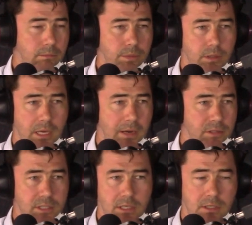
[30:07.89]
put the
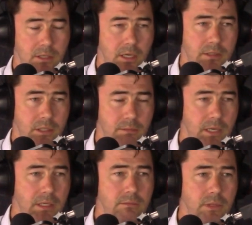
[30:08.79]
hours in and, and
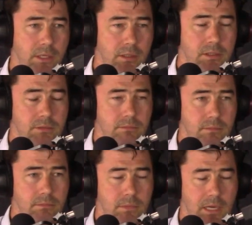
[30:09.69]
commit and
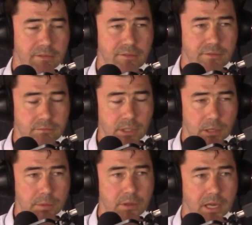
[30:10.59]
have, you
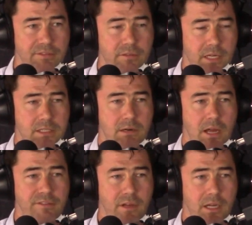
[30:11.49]
know, put the effort, necessary
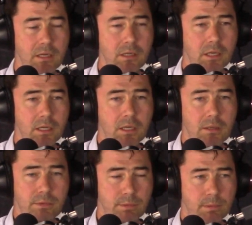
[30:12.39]
effort in
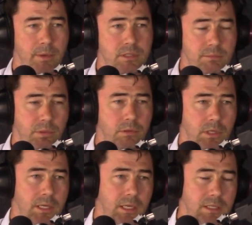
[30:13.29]
but probably most
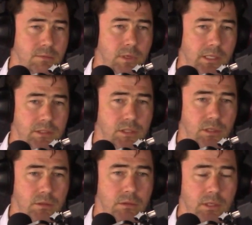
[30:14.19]
importantly, is willing
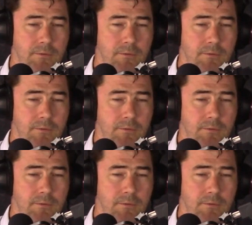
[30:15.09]
to